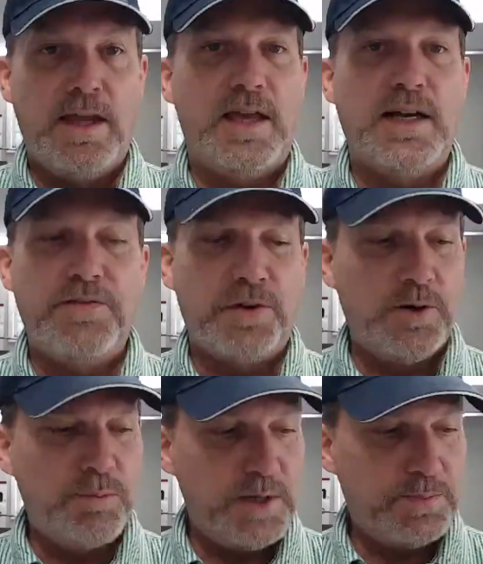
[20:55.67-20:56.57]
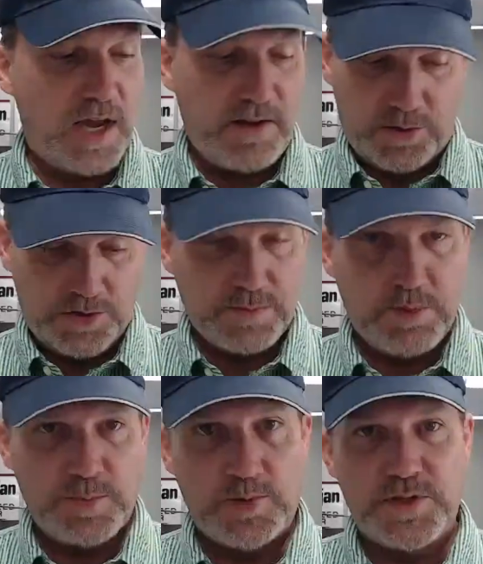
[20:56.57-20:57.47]
And I've heard people, I've heard some
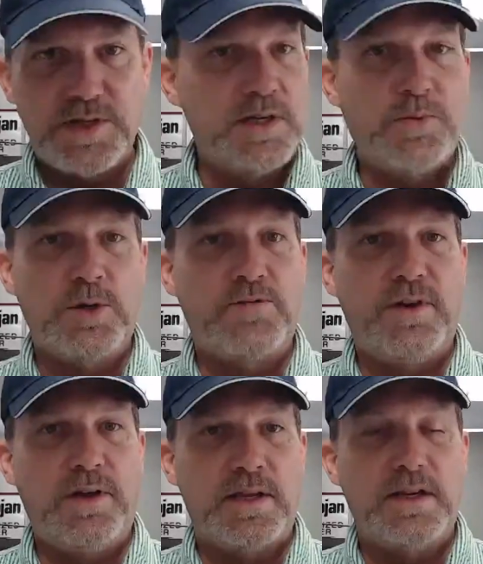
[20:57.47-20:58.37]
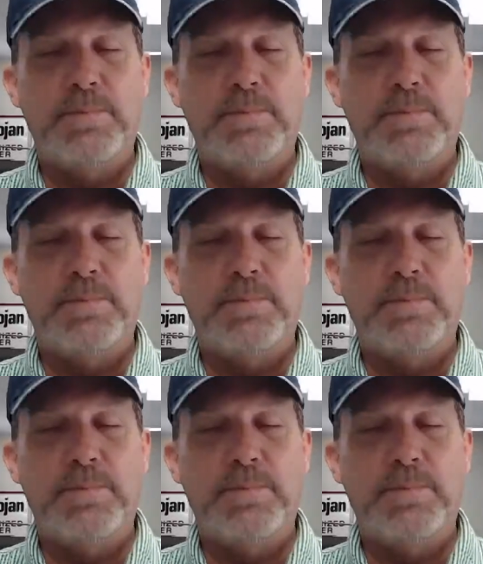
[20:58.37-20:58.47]
people that said it worked fine,